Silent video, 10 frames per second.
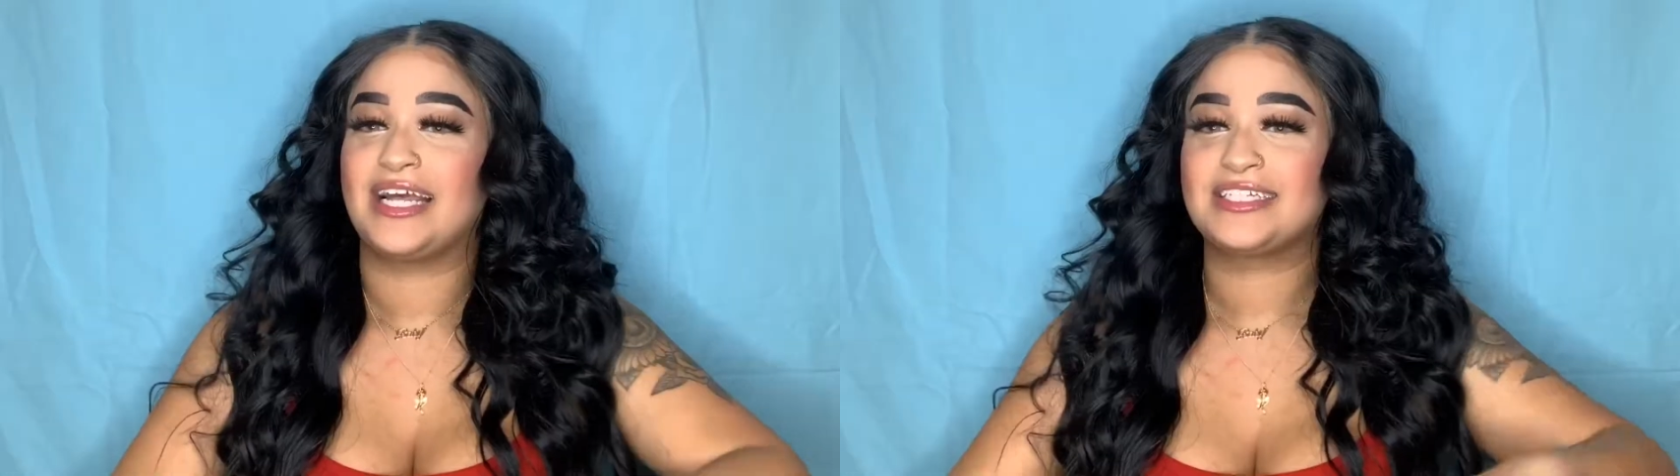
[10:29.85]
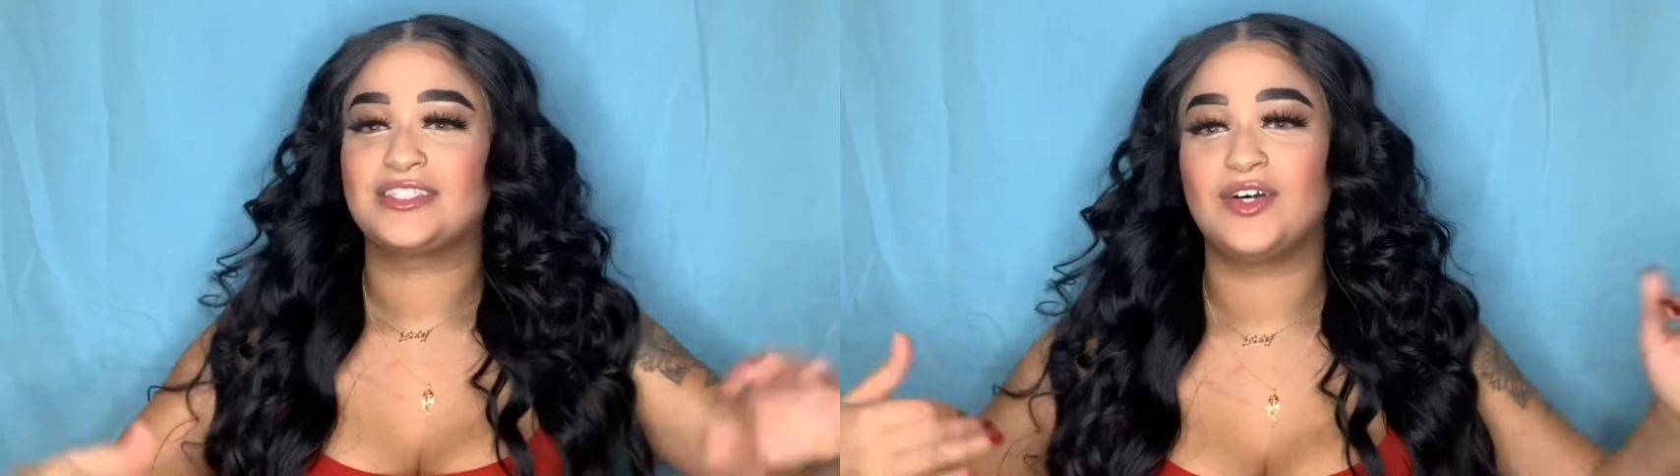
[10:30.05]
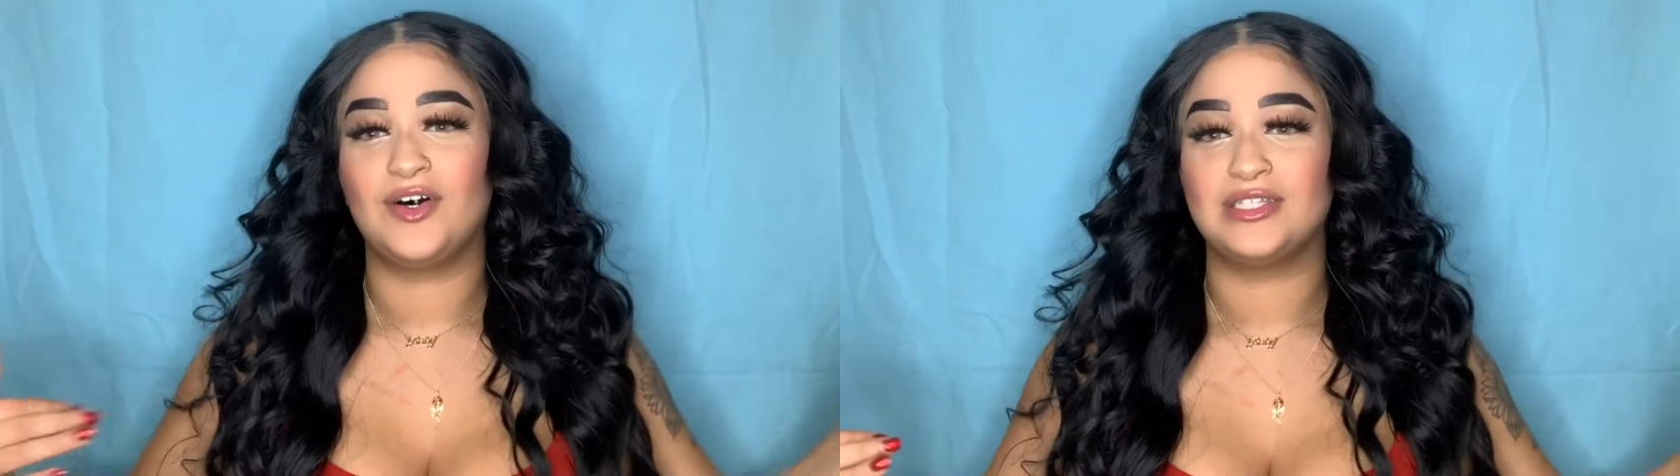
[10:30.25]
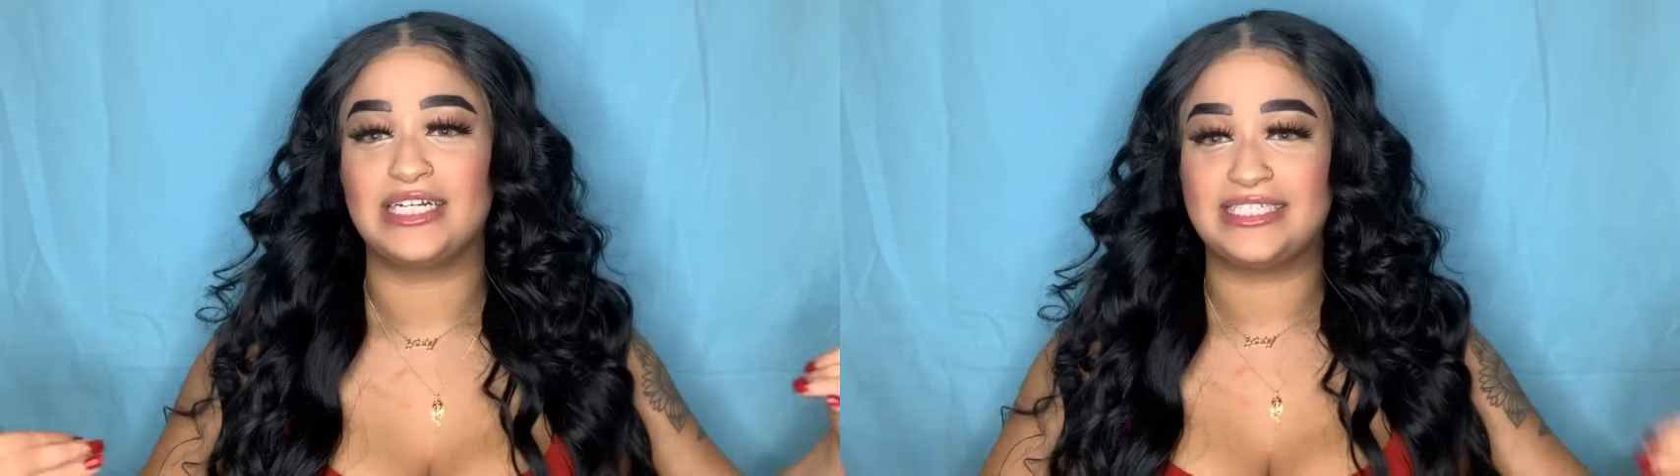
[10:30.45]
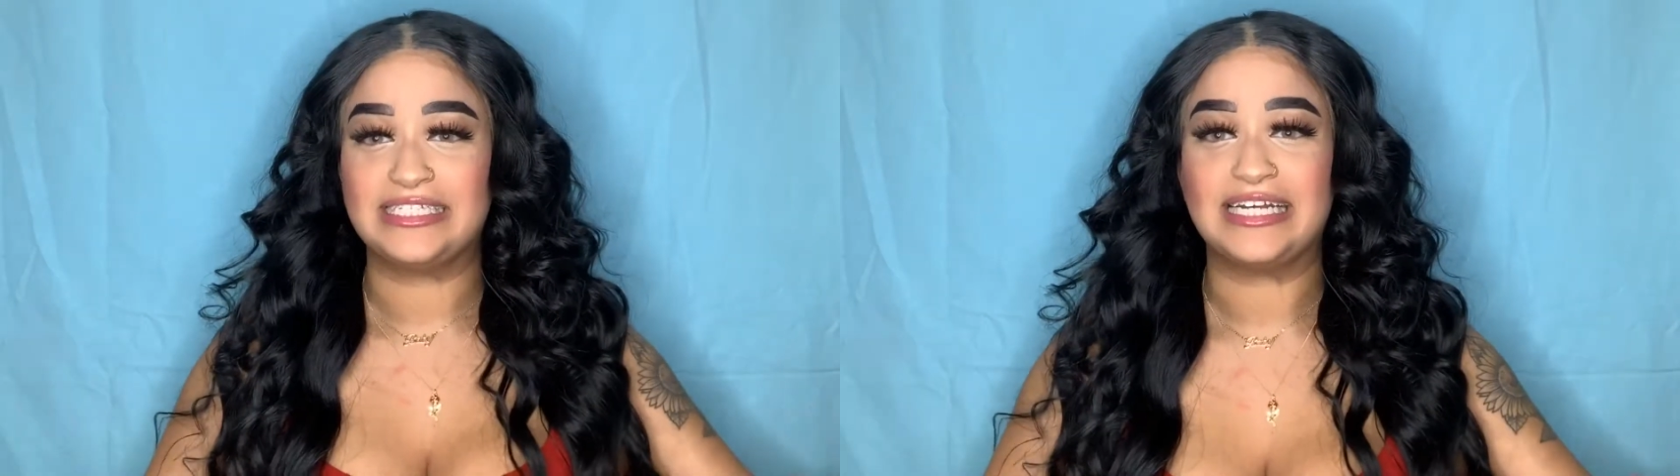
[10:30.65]
That's the
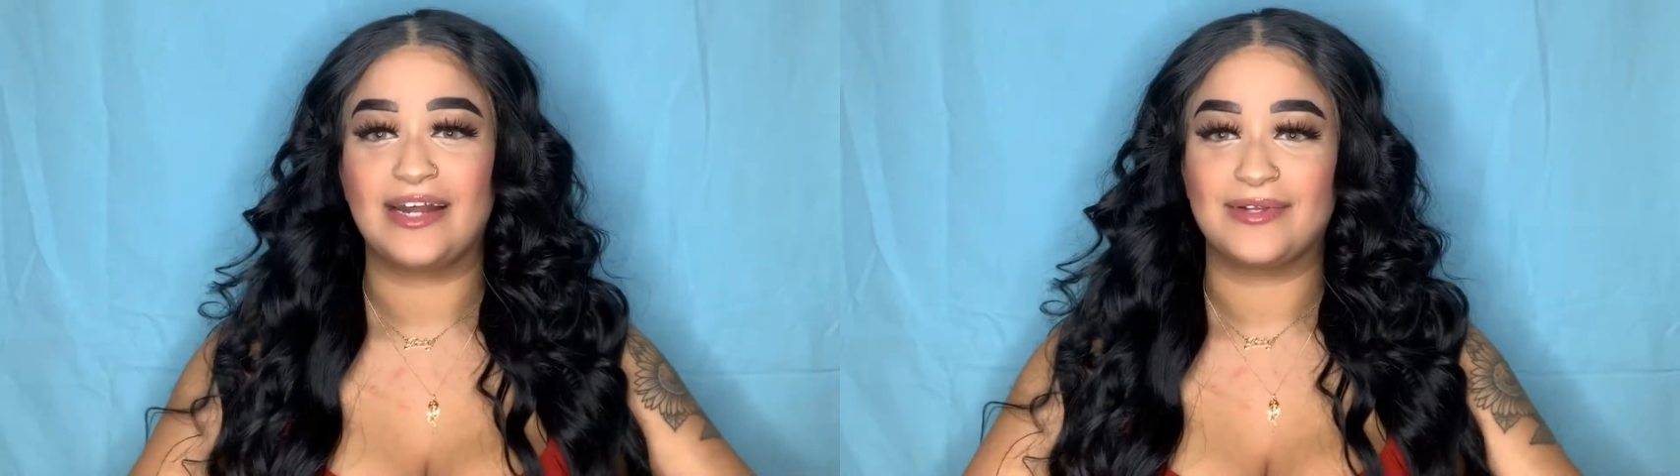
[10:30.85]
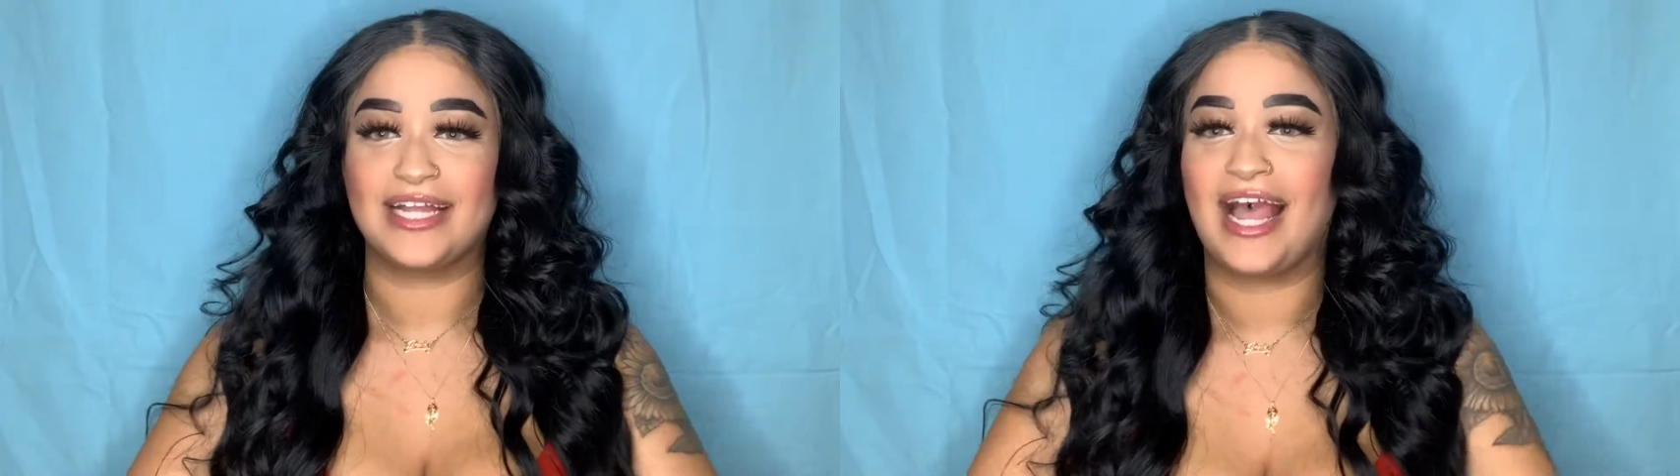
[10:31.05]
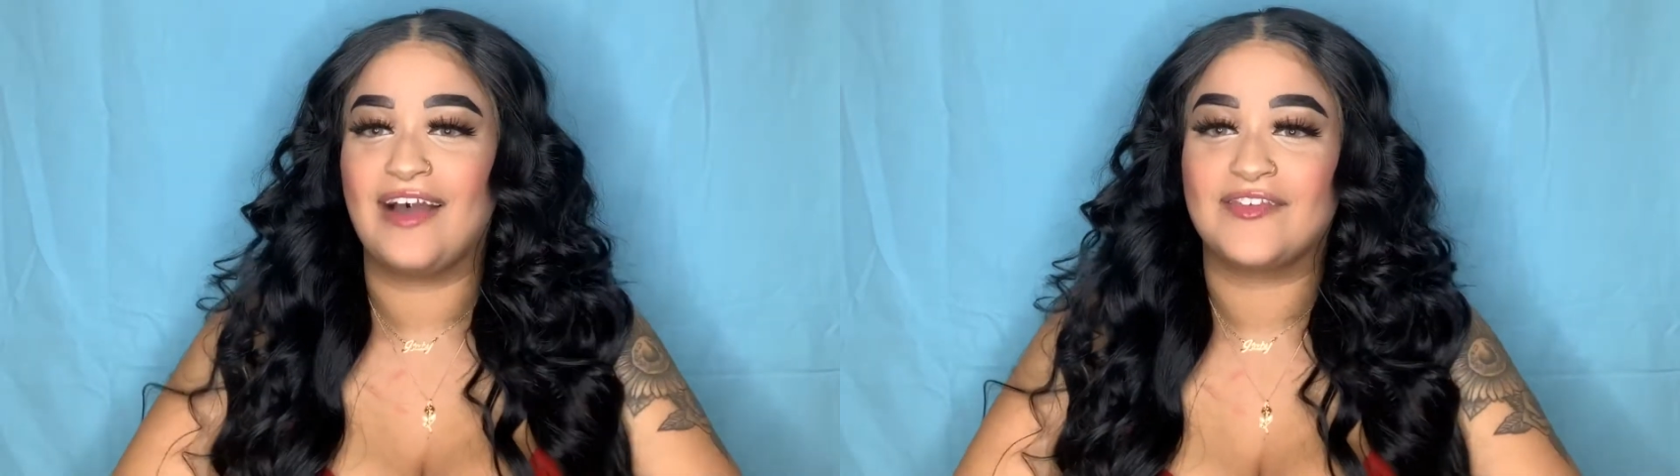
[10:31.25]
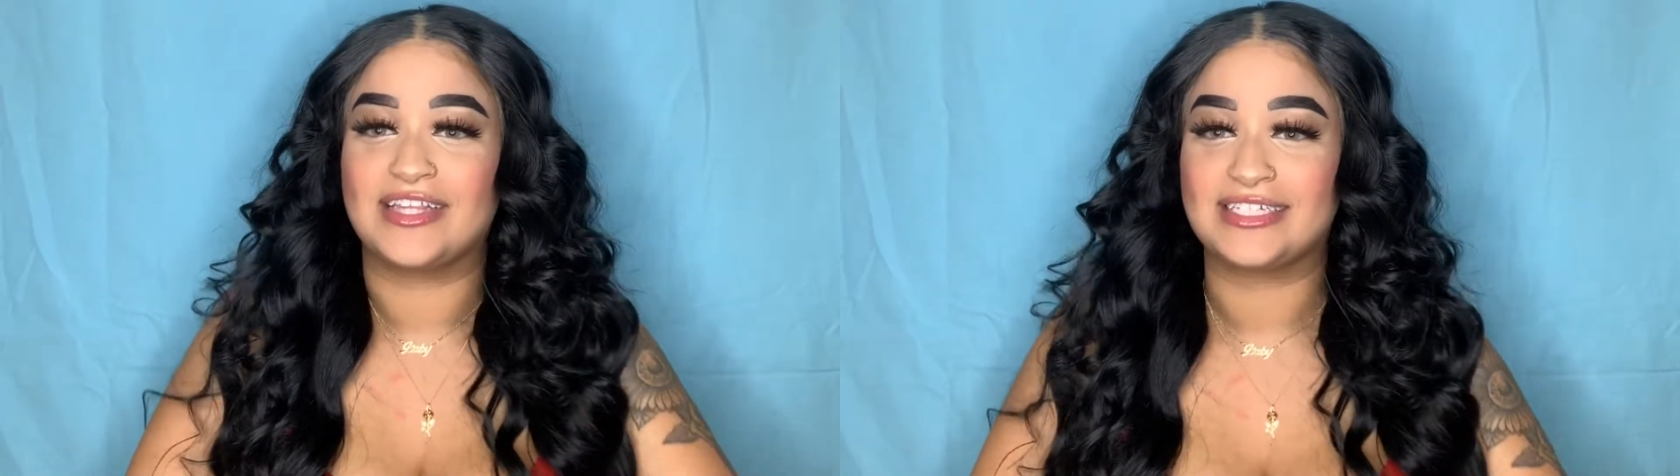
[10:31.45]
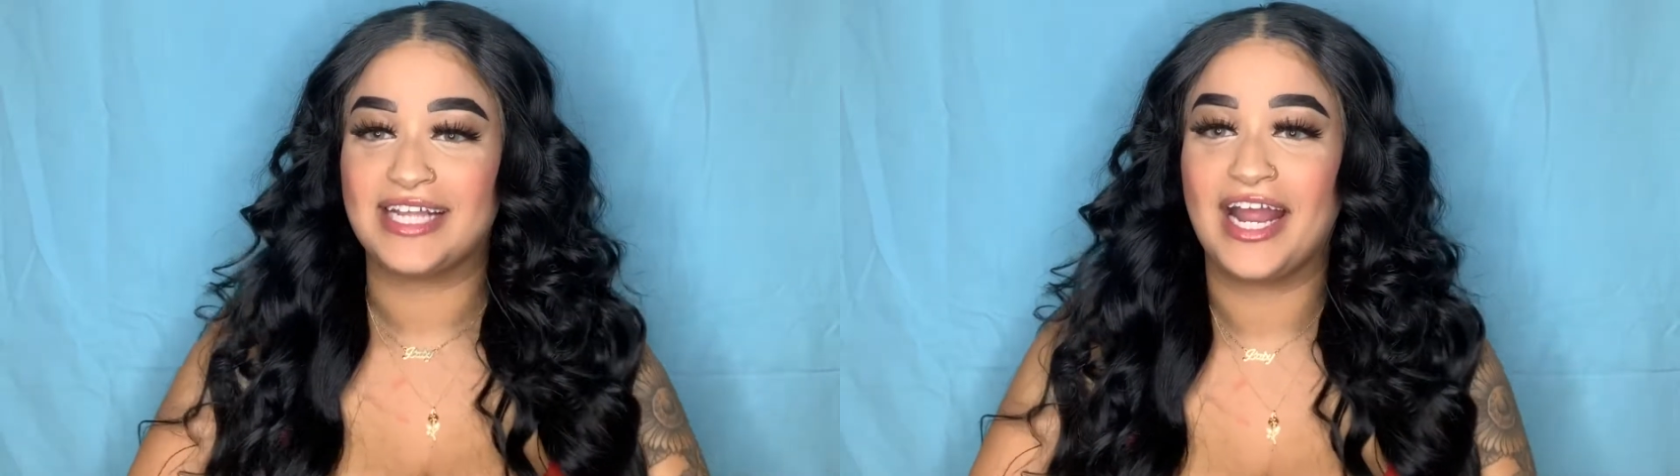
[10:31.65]
only tea I really have for
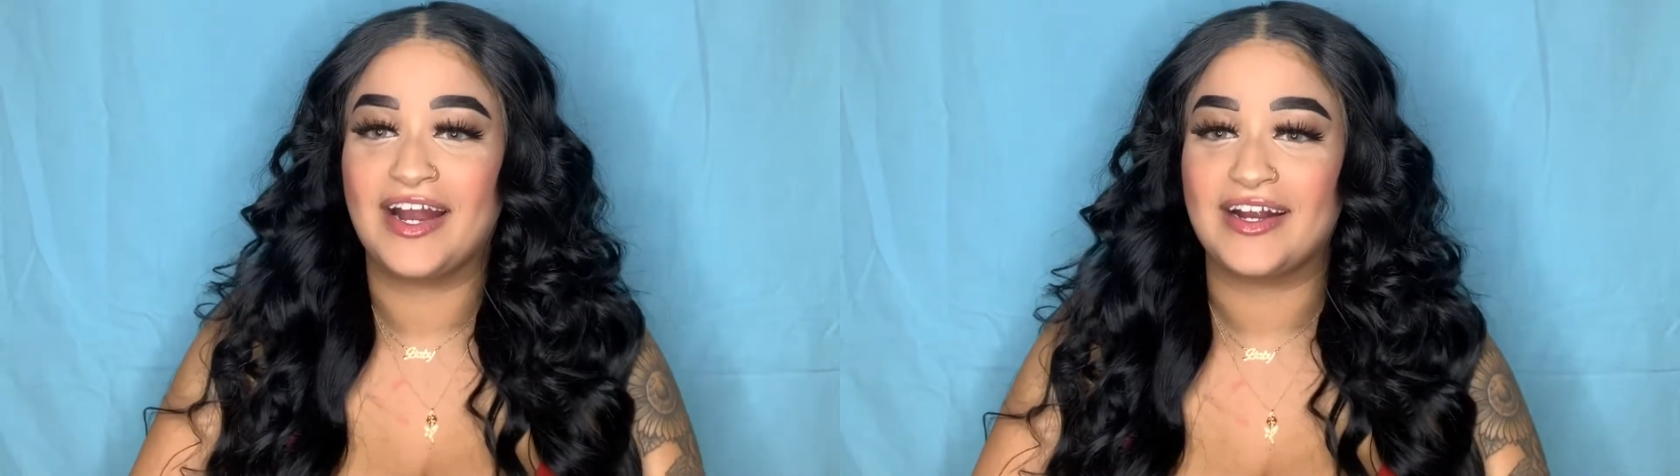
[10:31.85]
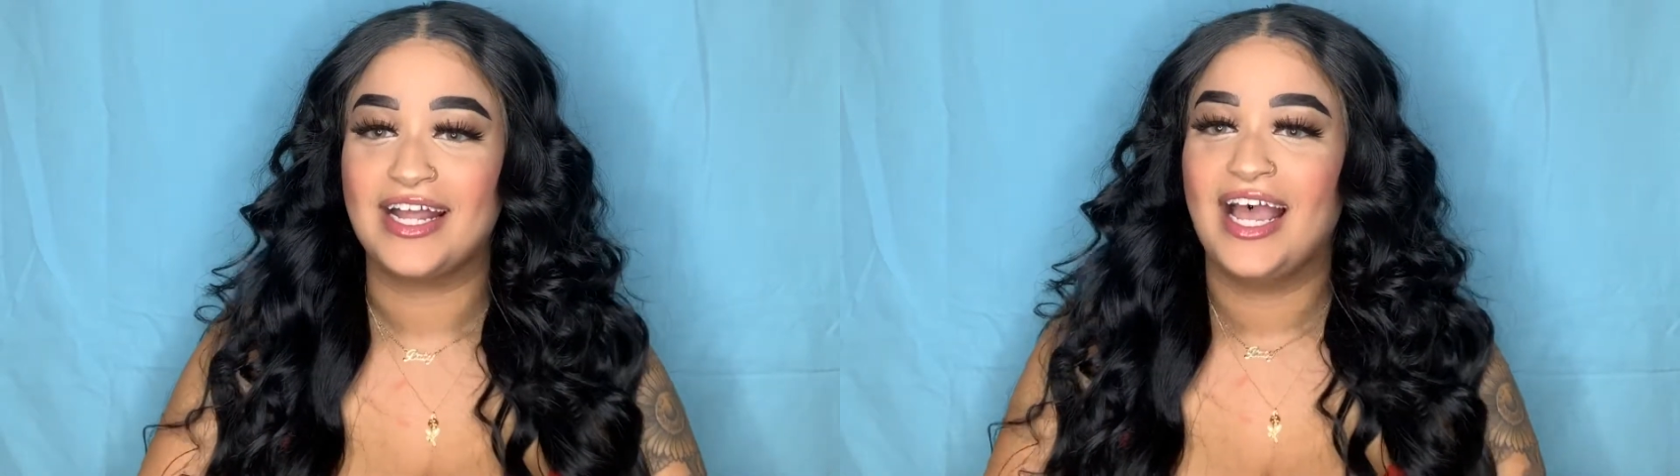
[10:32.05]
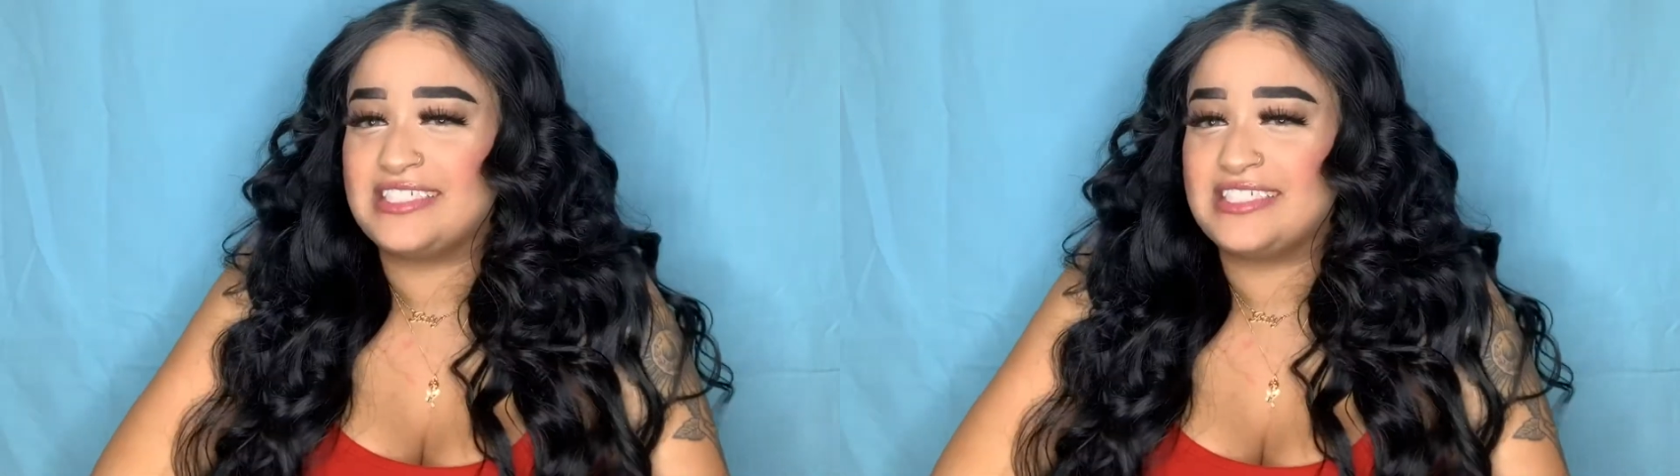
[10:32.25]
this hair.